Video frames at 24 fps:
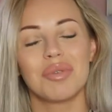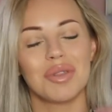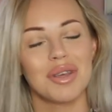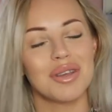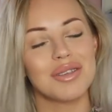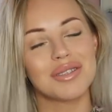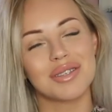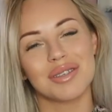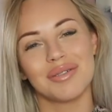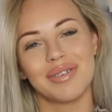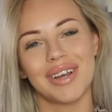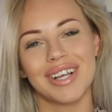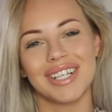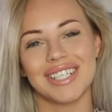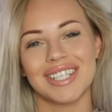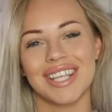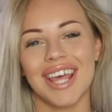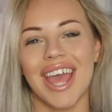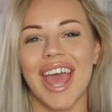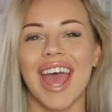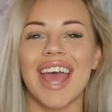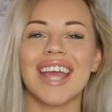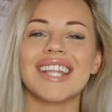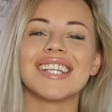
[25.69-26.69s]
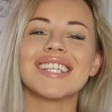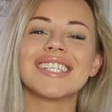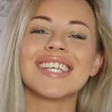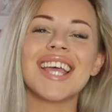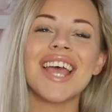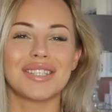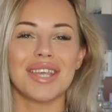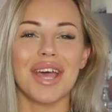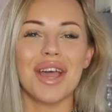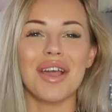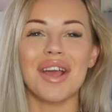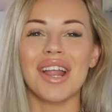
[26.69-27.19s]
but those can wait to the end.
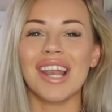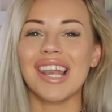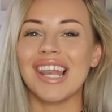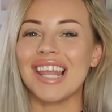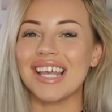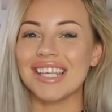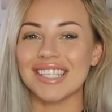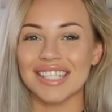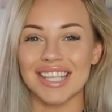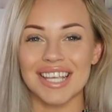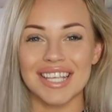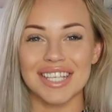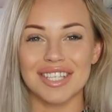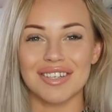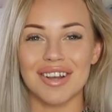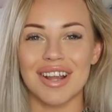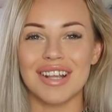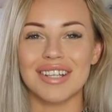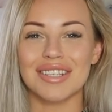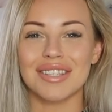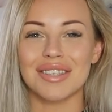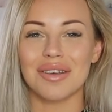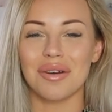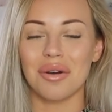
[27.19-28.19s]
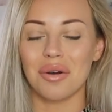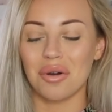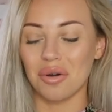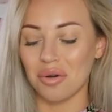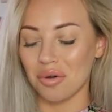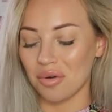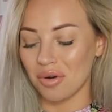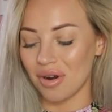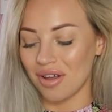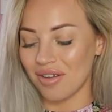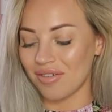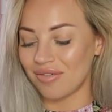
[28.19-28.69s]
So let's get straight into the
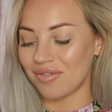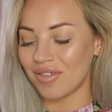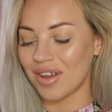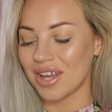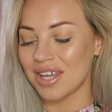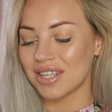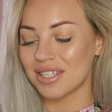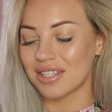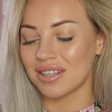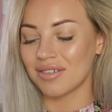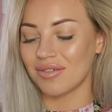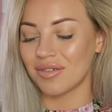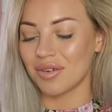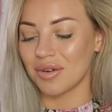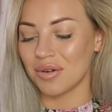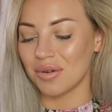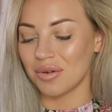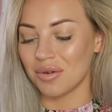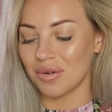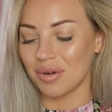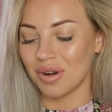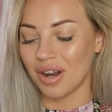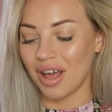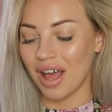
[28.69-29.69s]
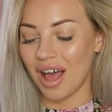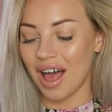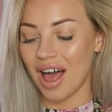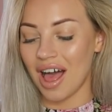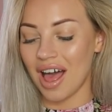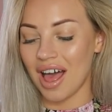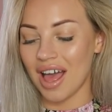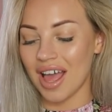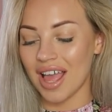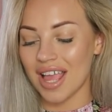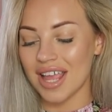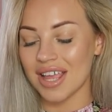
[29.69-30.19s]
haul. First of all,
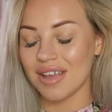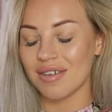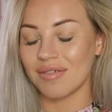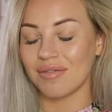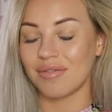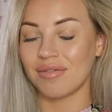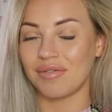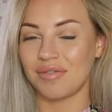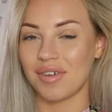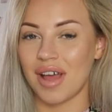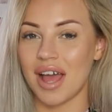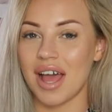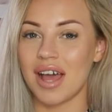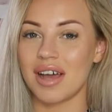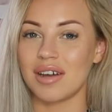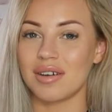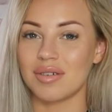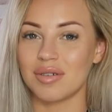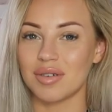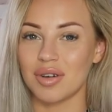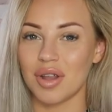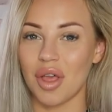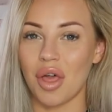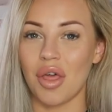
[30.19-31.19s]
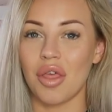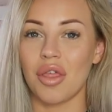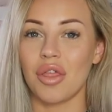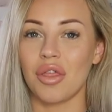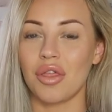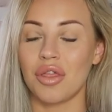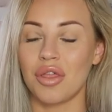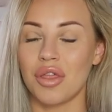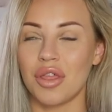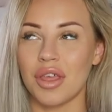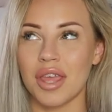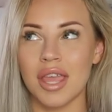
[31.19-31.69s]
I found
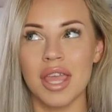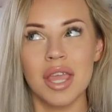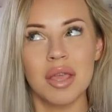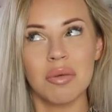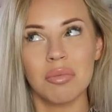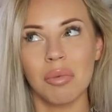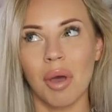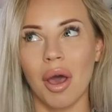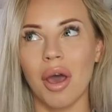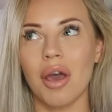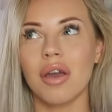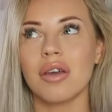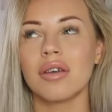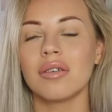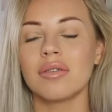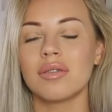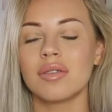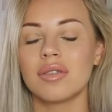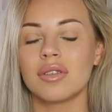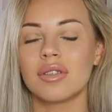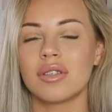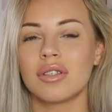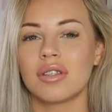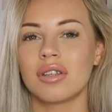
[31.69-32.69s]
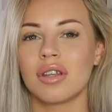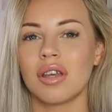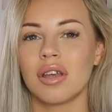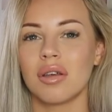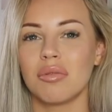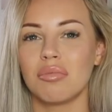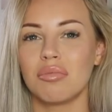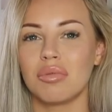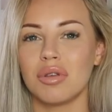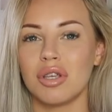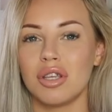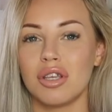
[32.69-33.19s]
the most
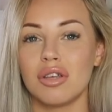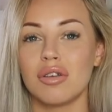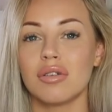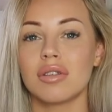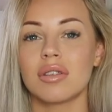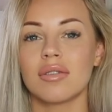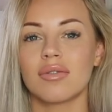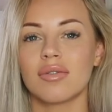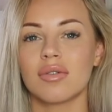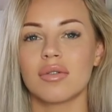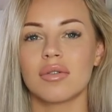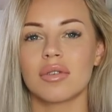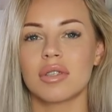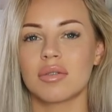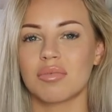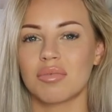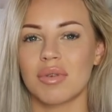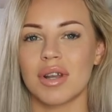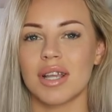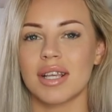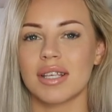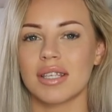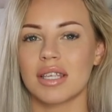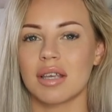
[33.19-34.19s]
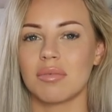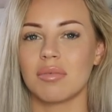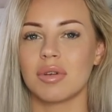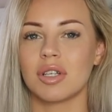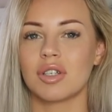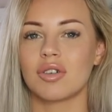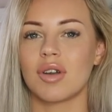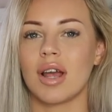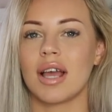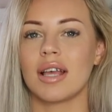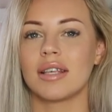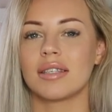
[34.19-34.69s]
beautiful spring summer
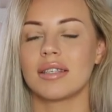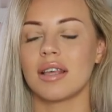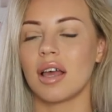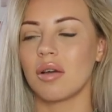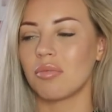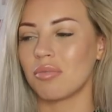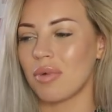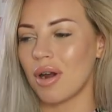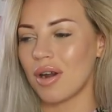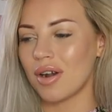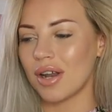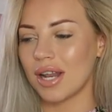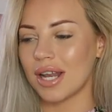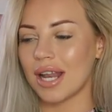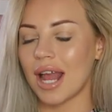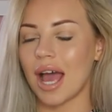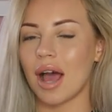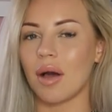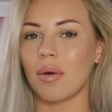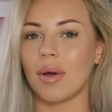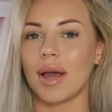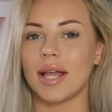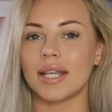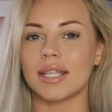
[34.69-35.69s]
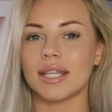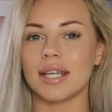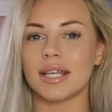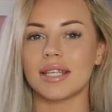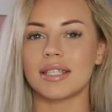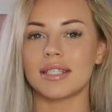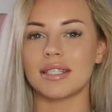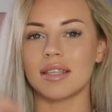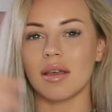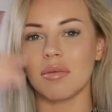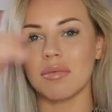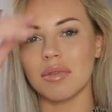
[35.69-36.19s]
dress. I'm wearing it now, and
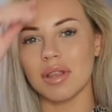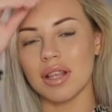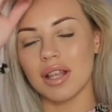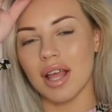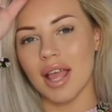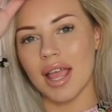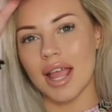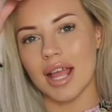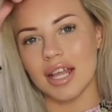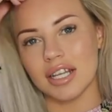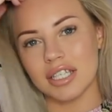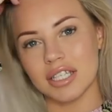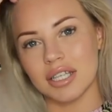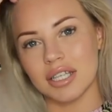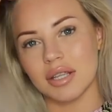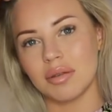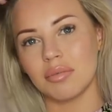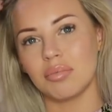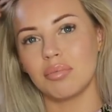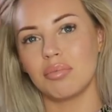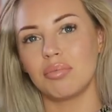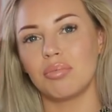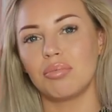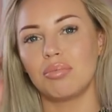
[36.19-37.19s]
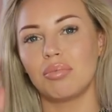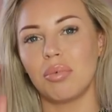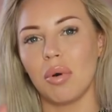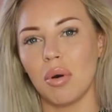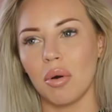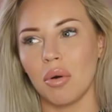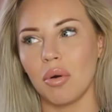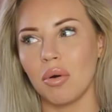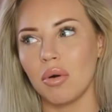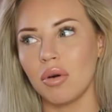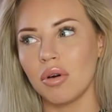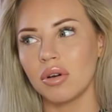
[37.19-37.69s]
it's something that I actually
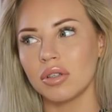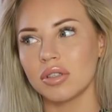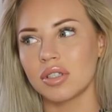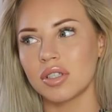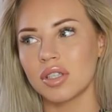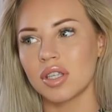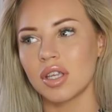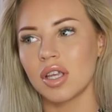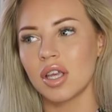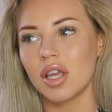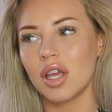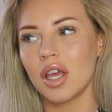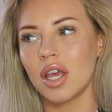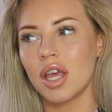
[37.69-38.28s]
bought,